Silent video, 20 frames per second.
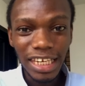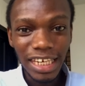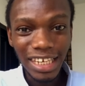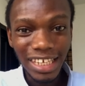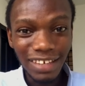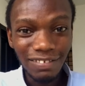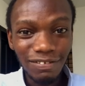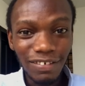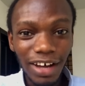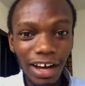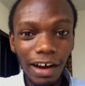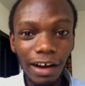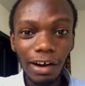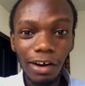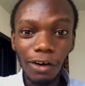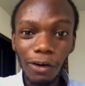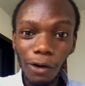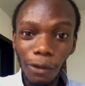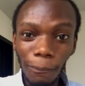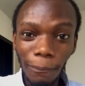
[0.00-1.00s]
leave a
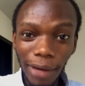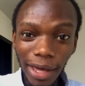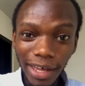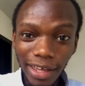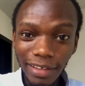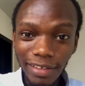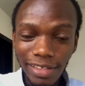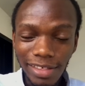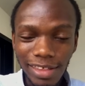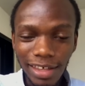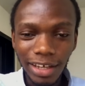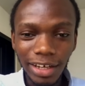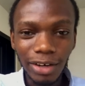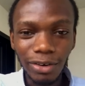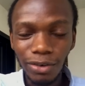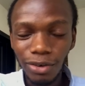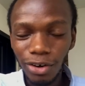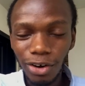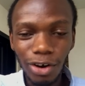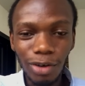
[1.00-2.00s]
comment and
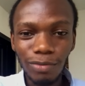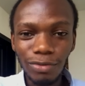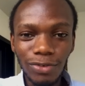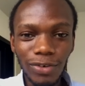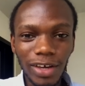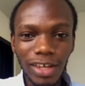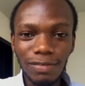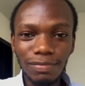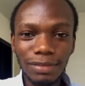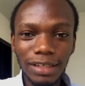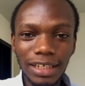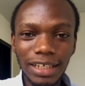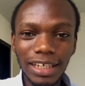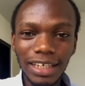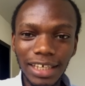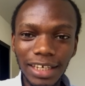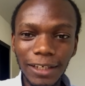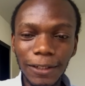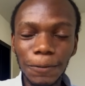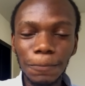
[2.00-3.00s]
I'll come to explain
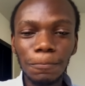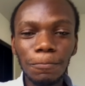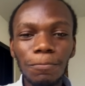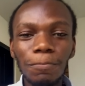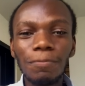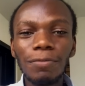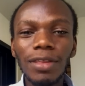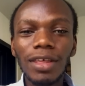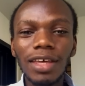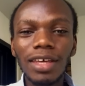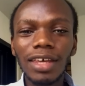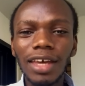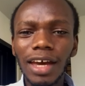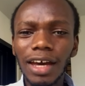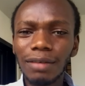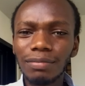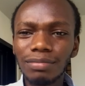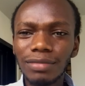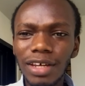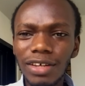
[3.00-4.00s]
again.
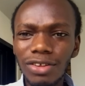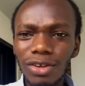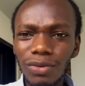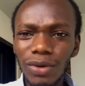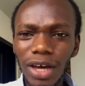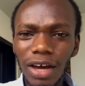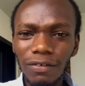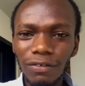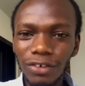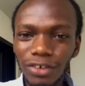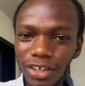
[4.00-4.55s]
Yeah, that's all we have